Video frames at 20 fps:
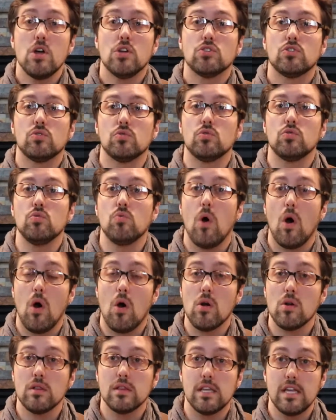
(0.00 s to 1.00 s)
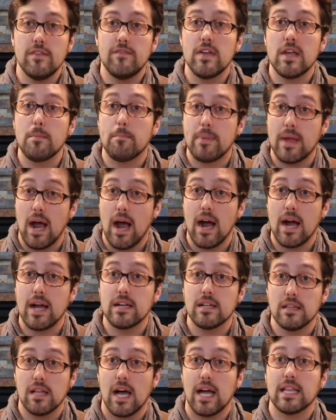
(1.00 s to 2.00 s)
So you are leaving behind
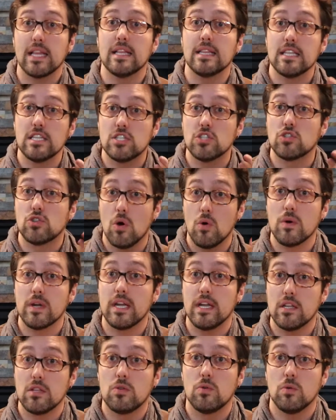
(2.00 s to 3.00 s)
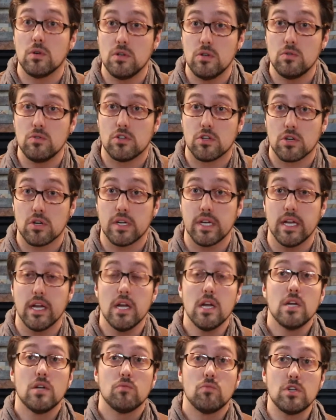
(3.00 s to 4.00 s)
a lot, and this is going into a new journey,
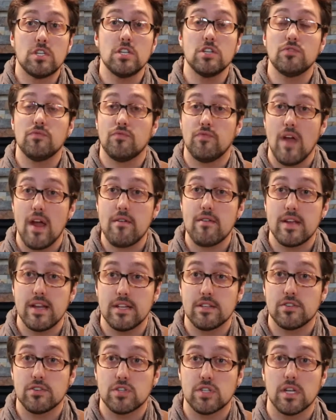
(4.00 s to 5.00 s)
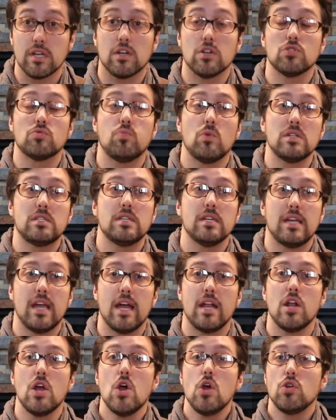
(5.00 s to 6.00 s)
which is very interesting because once
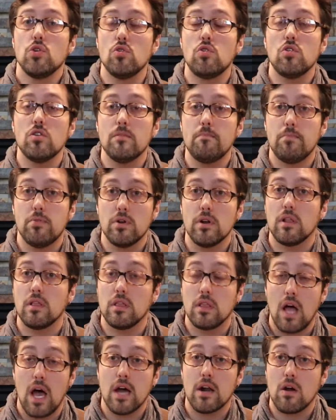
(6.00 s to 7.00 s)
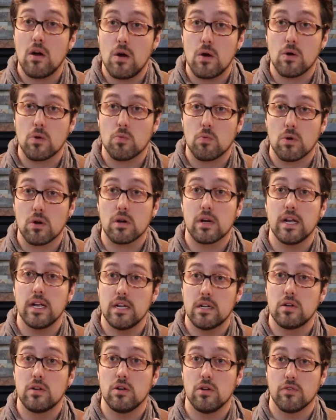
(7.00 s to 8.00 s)
again, you could have put a lot of hard work
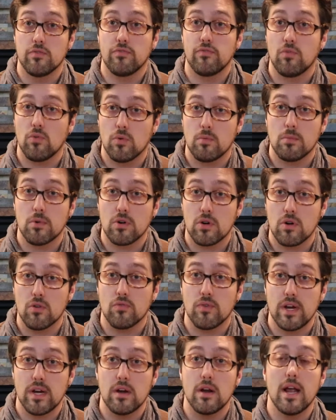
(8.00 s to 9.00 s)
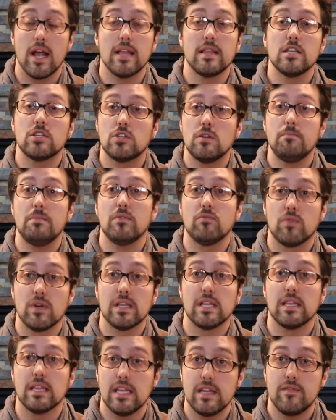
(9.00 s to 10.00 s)
into your former career, and this could be
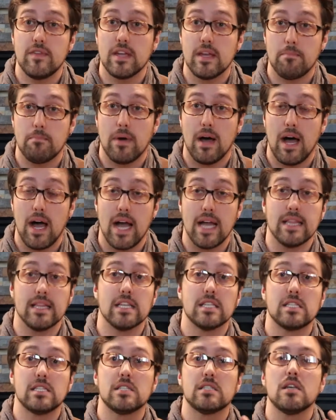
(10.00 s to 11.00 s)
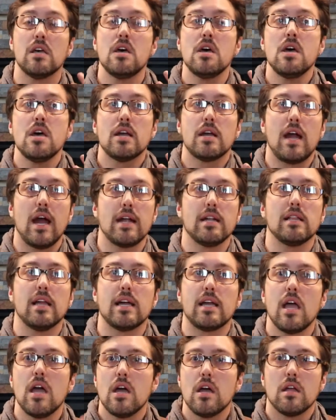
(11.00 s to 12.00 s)
really leaving it behind. This is kind of
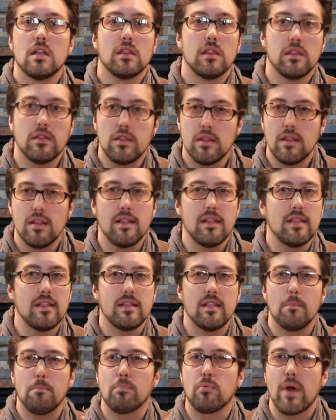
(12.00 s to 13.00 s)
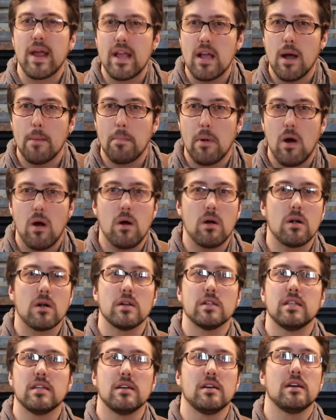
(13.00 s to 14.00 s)
like the breakup
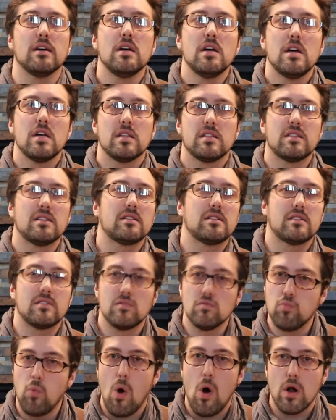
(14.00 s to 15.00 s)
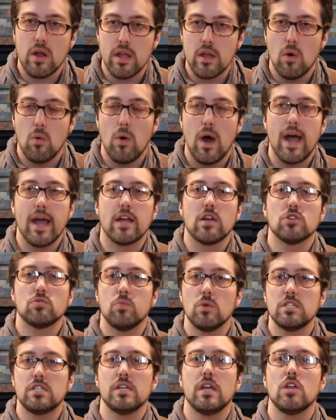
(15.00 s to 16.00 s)
card, the walking away, because
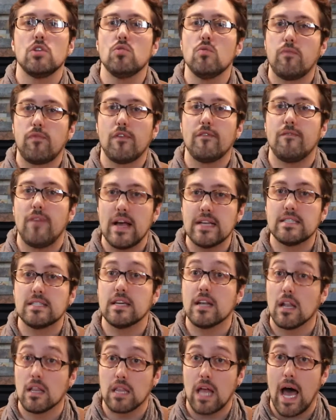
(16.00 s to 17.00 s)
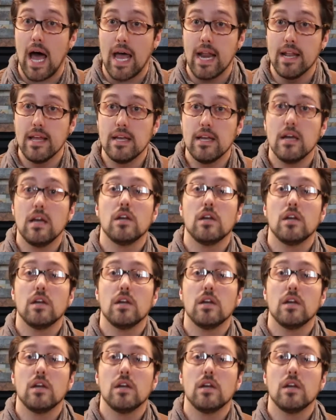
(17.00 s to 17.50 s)
once again, you've invested a lot.